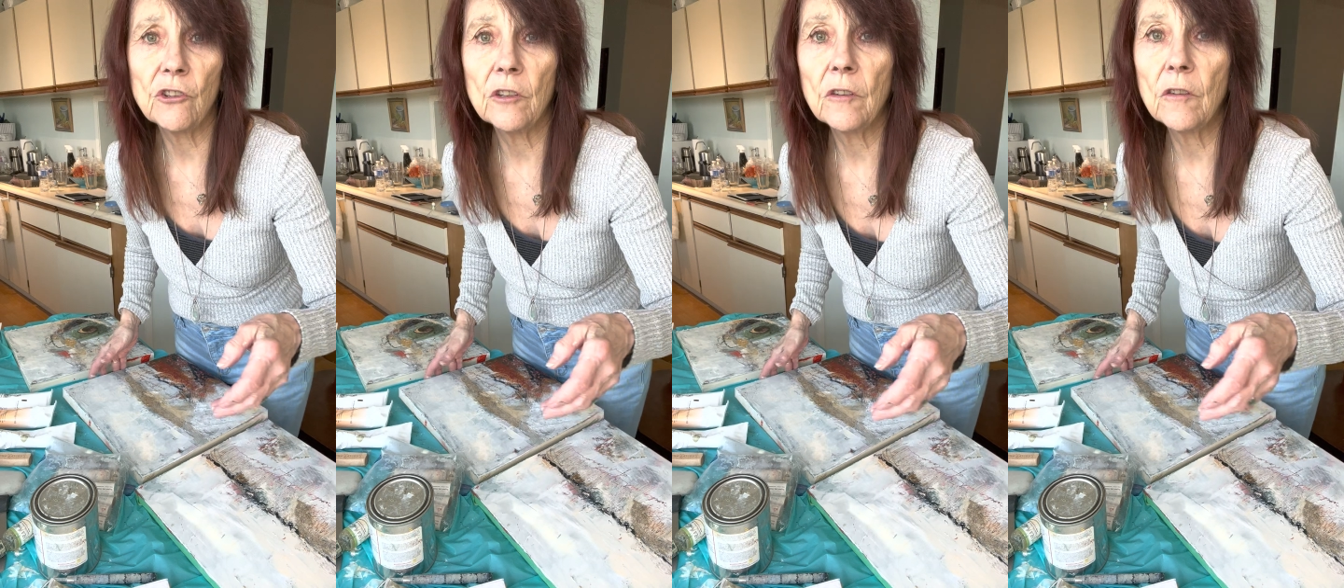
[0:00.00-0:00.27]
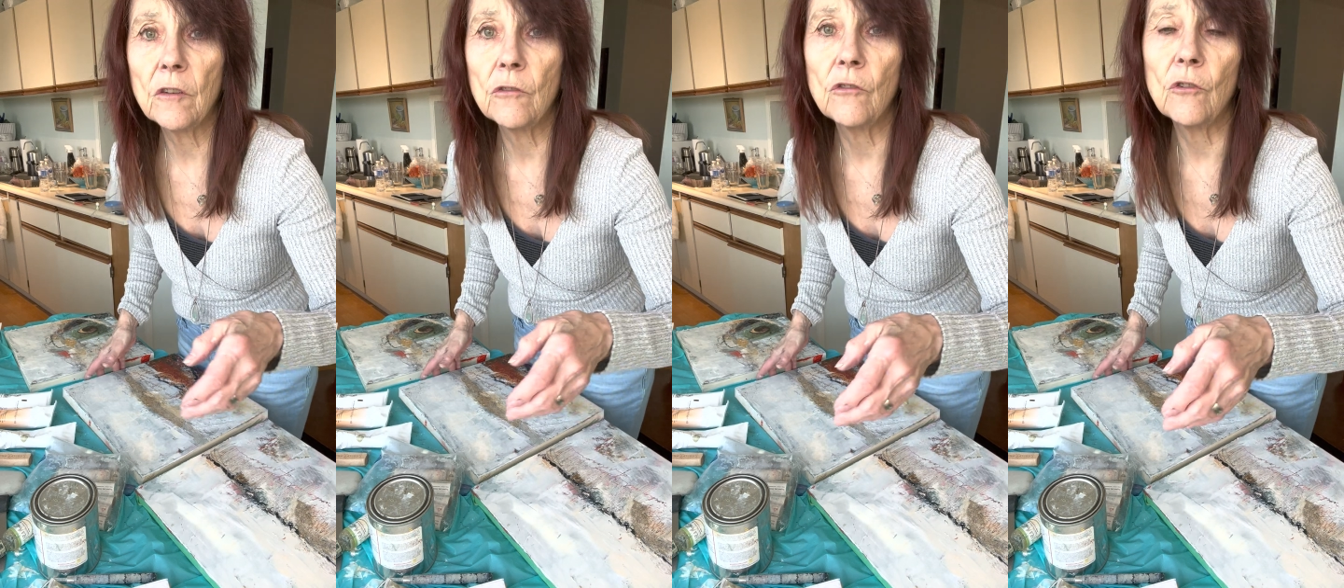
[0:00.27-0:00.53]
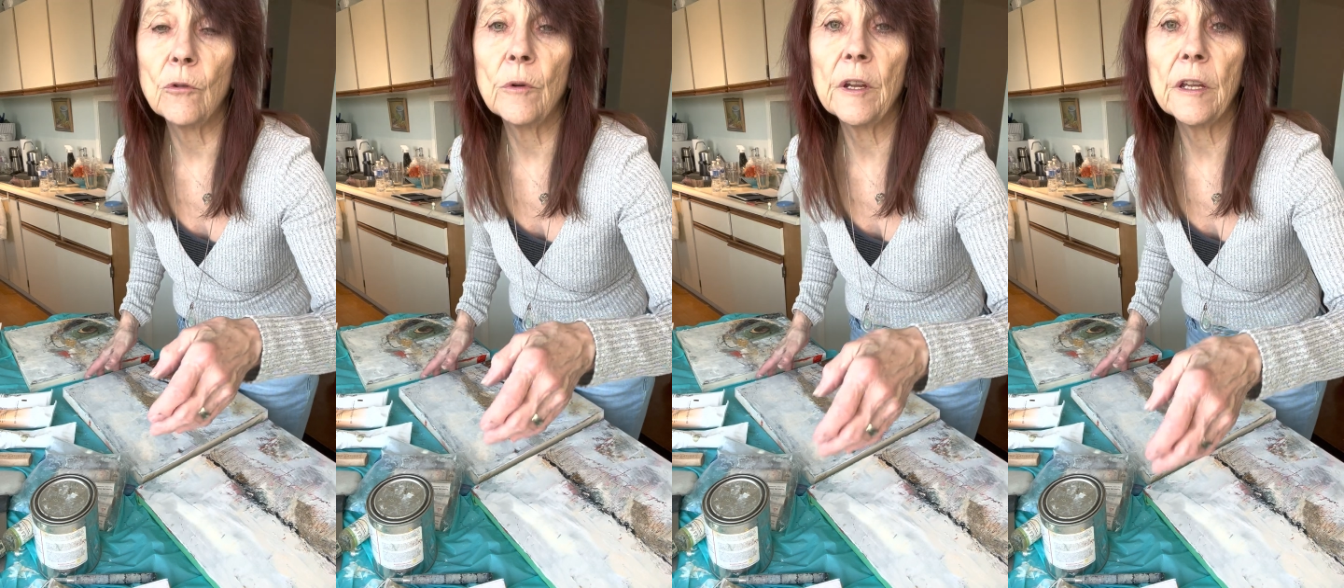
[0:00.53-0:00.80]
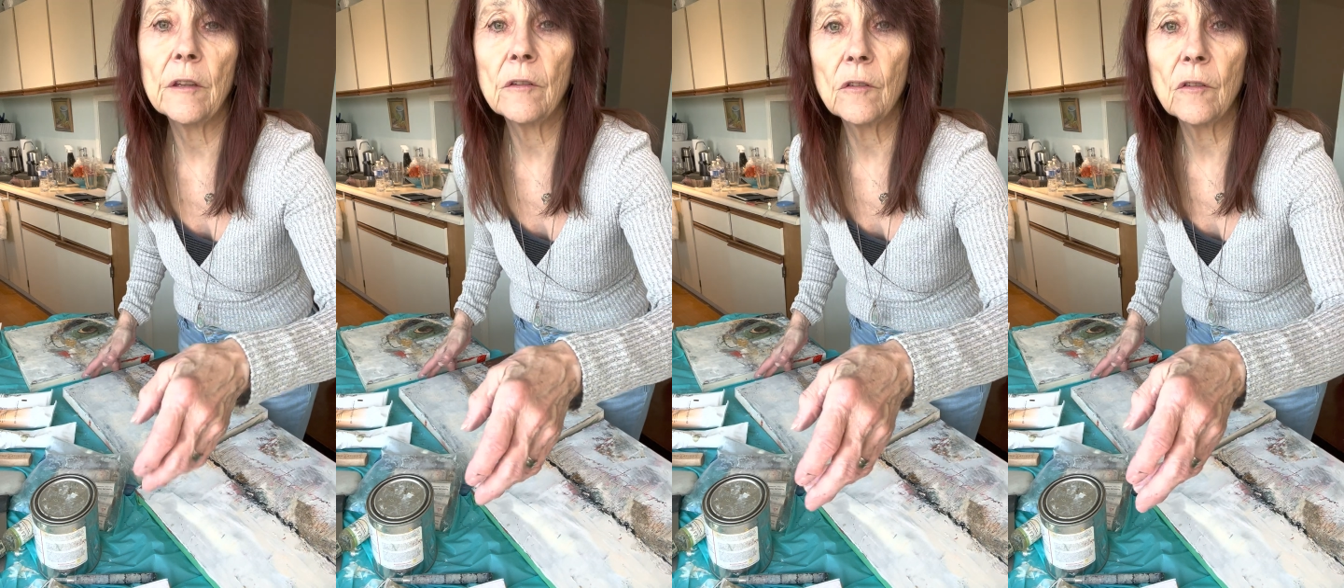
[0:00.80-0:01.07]
as the
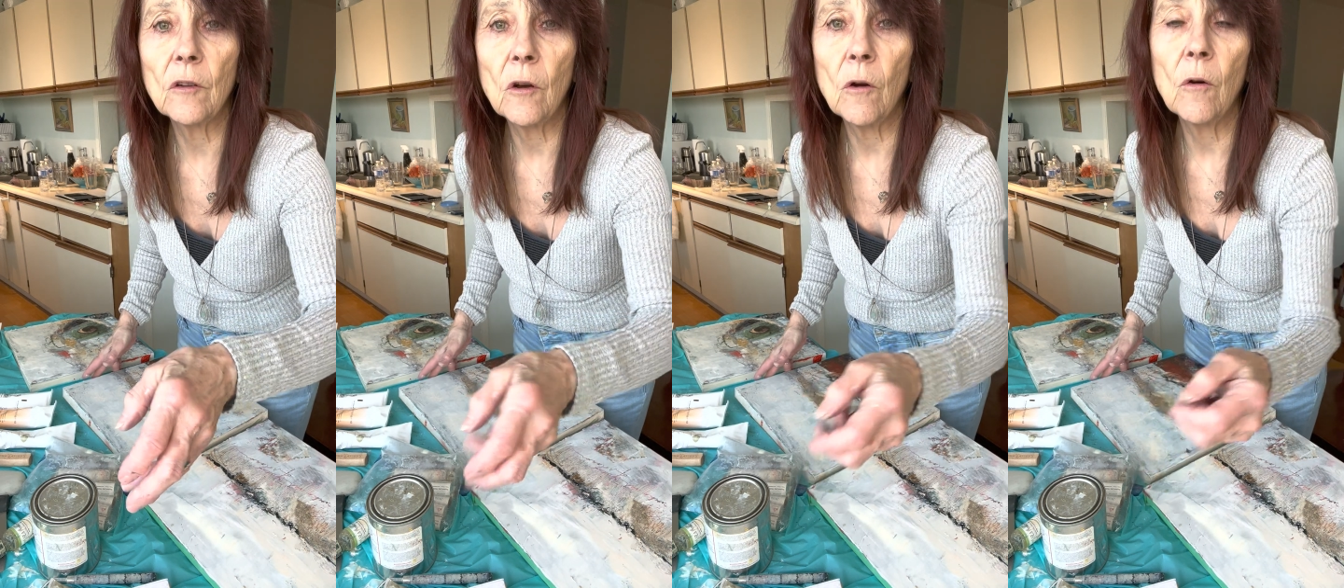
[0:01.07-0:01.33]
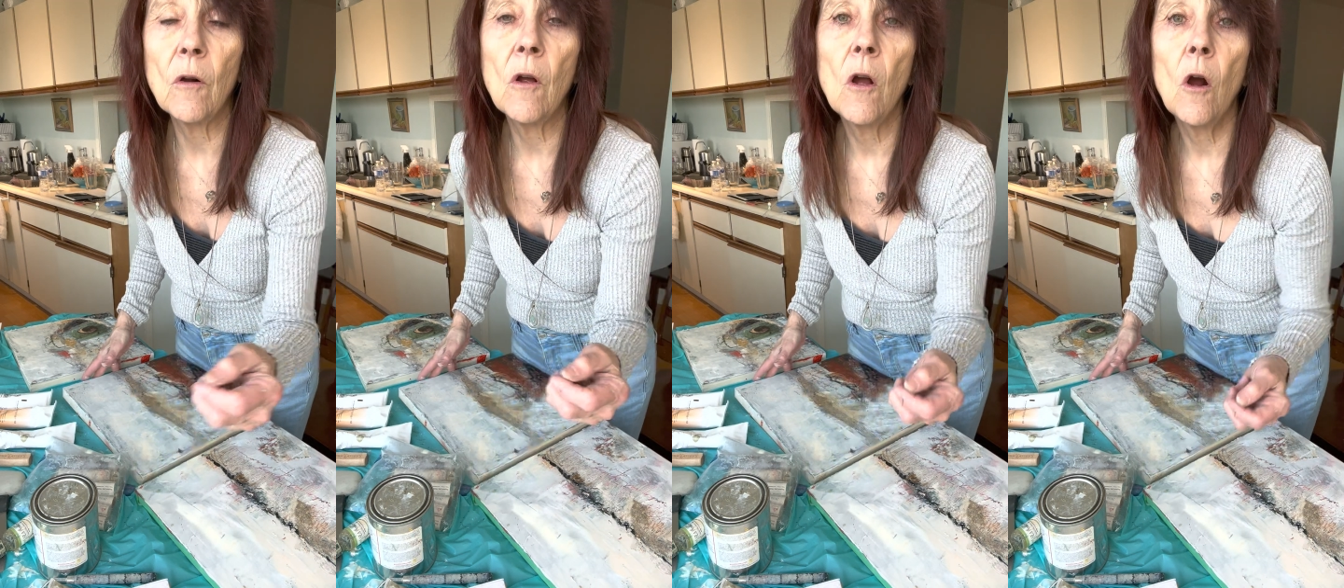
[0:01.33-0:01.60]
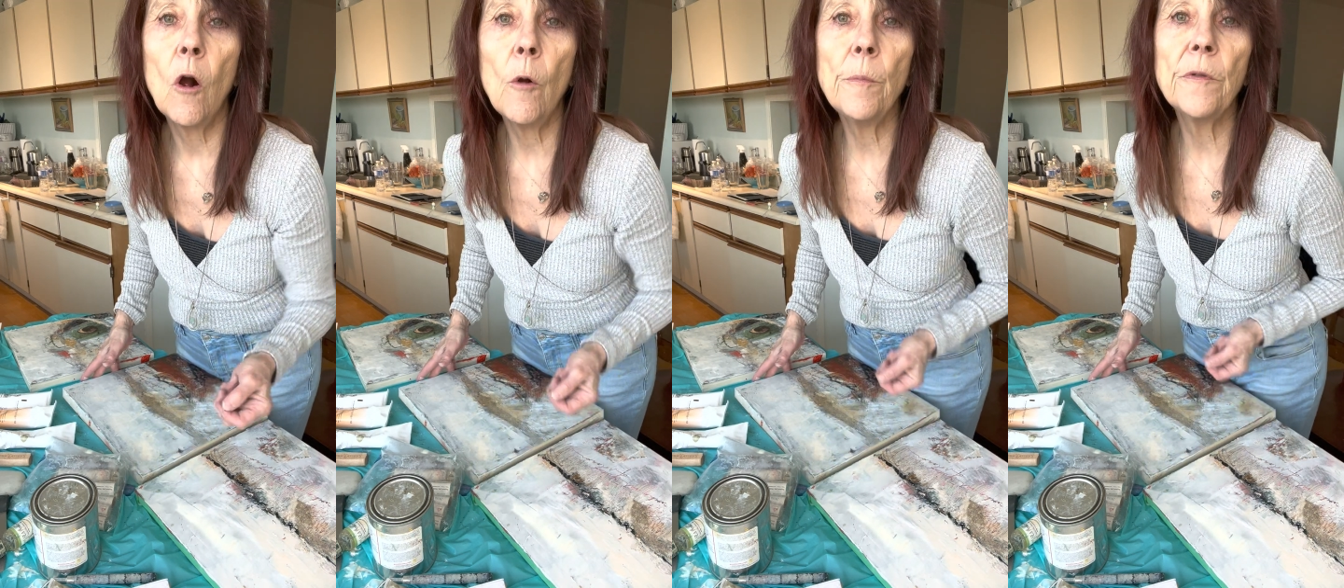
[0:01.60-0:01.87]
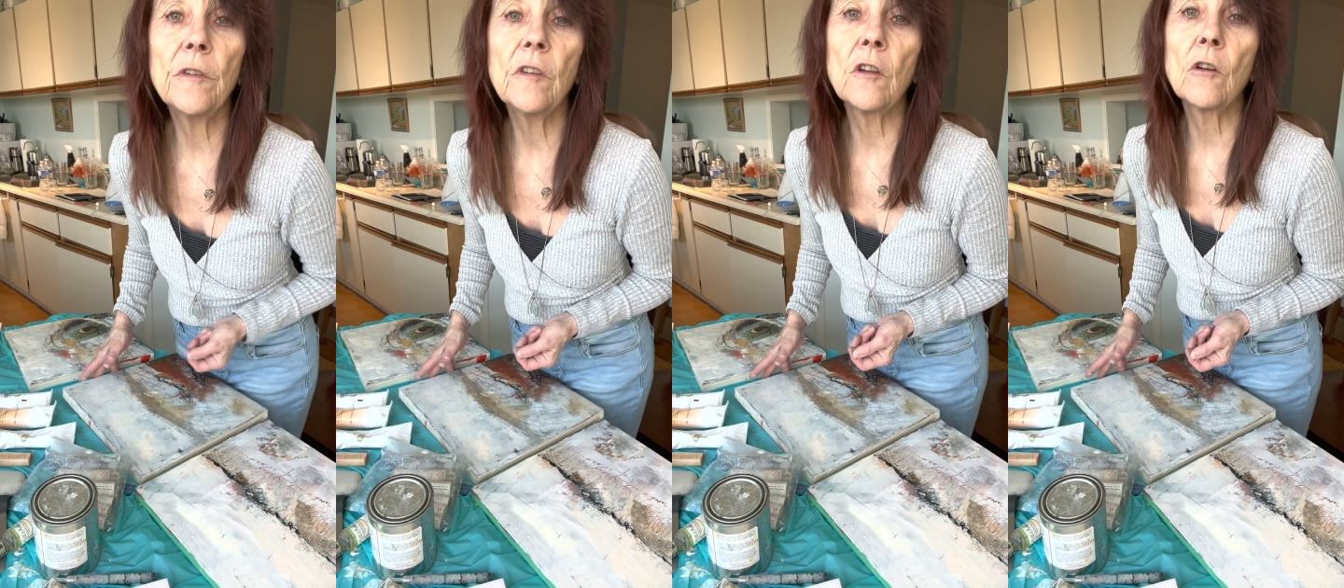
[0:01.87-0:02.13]
doing. So hope
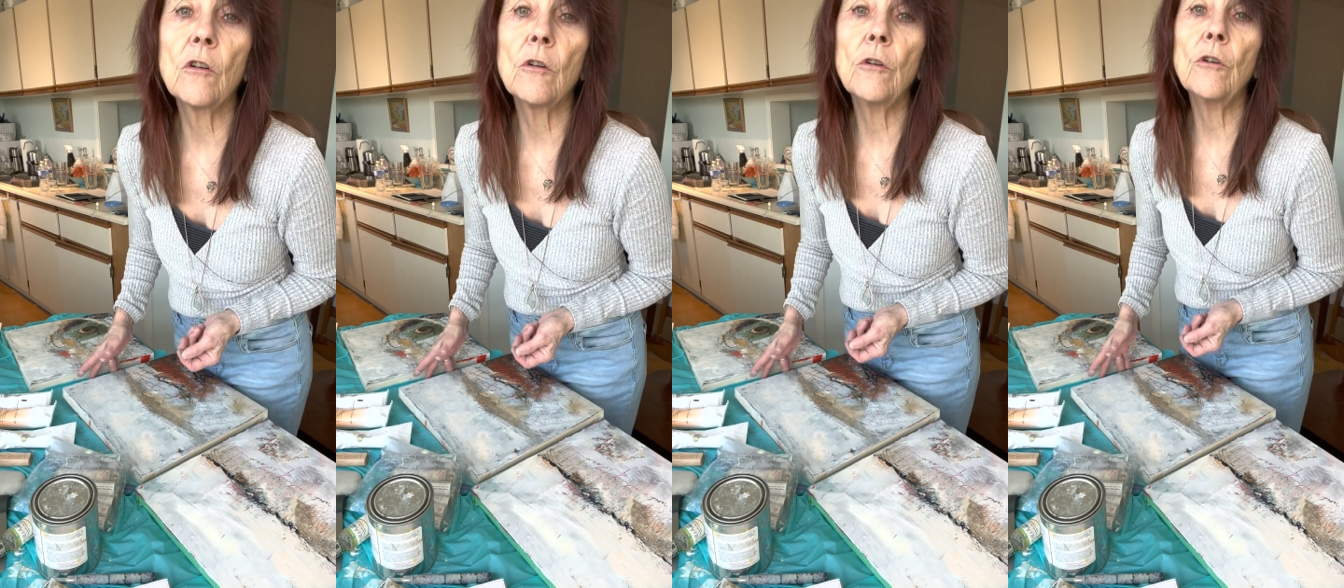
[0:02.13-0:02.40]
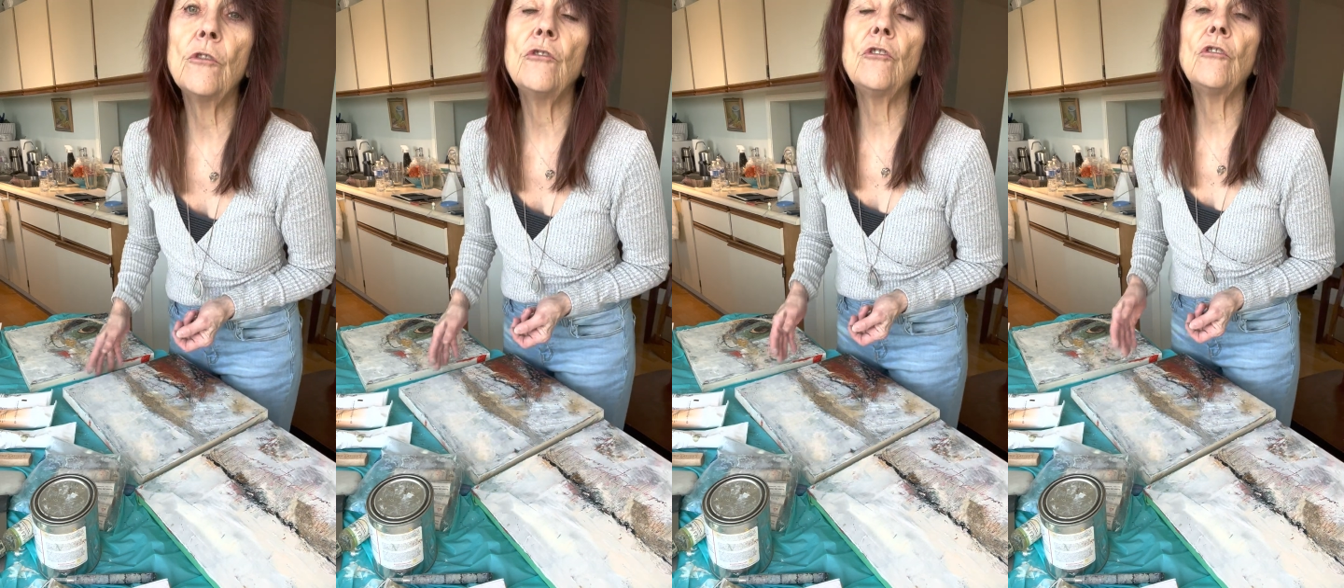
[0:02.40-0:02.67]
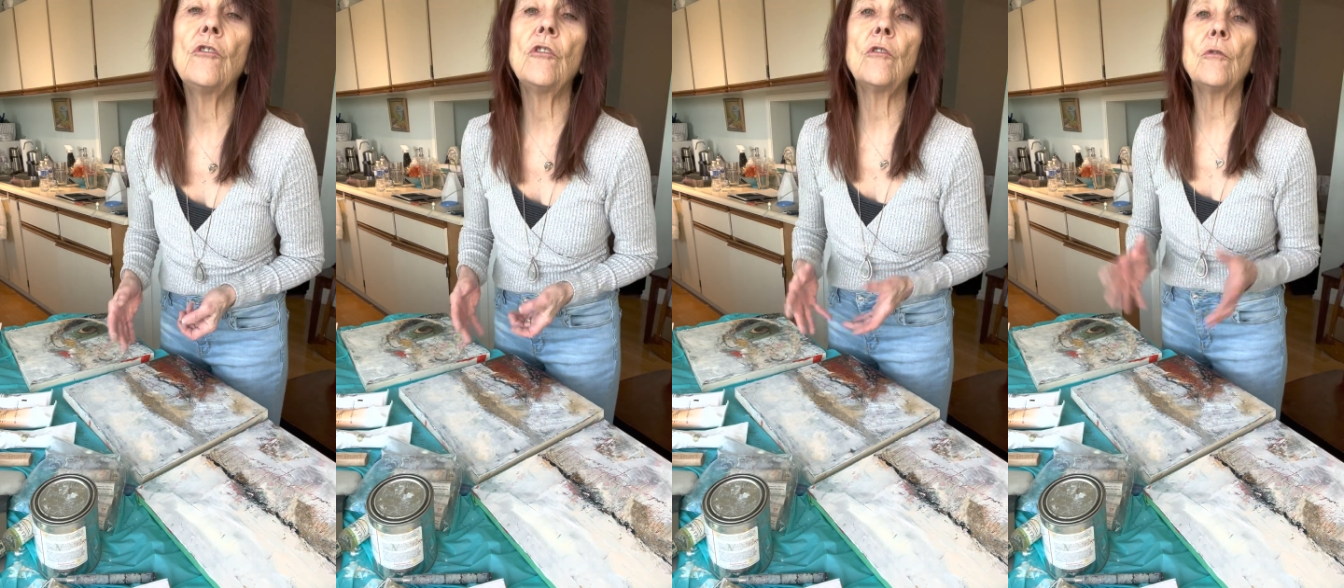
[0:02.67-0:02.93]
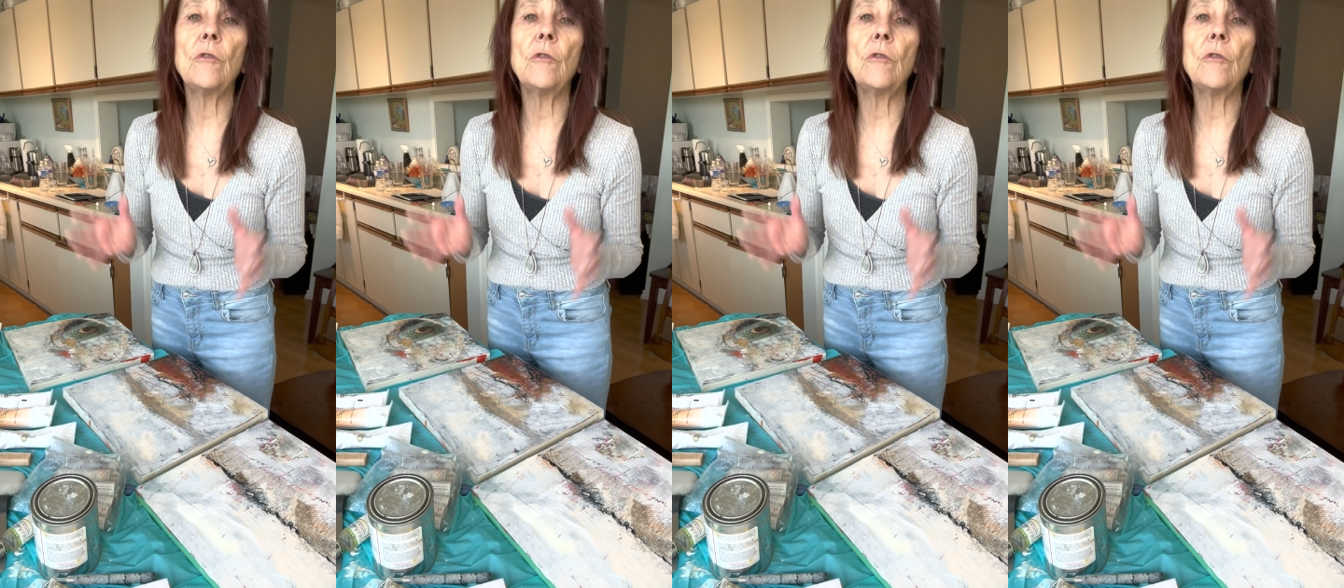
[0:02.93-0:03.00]
this encourages you